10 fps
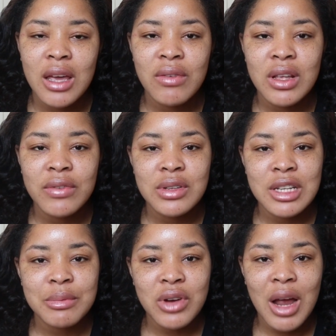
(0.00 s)
Even if you
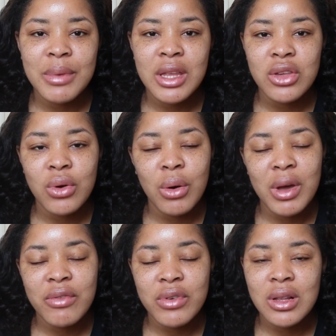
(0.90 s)
subscribe and then you're
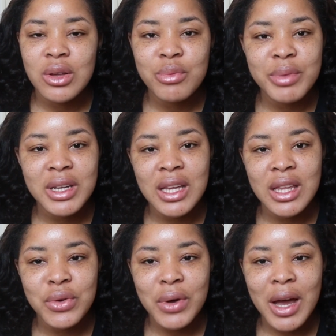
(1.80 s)
away for a little bit
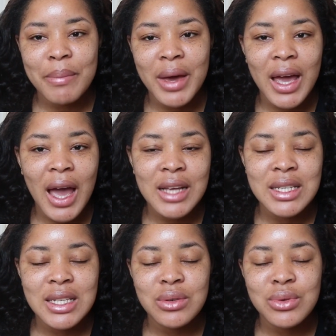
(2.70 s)
and then you come back, I
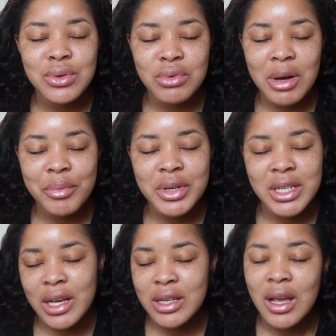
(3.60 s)
still do
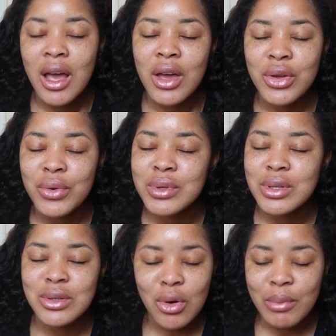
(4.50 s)
appreciate you
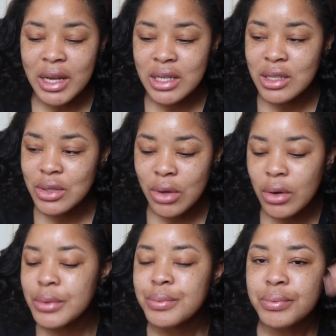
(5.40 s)
so much.
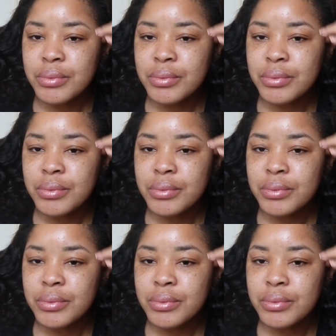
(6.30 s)
So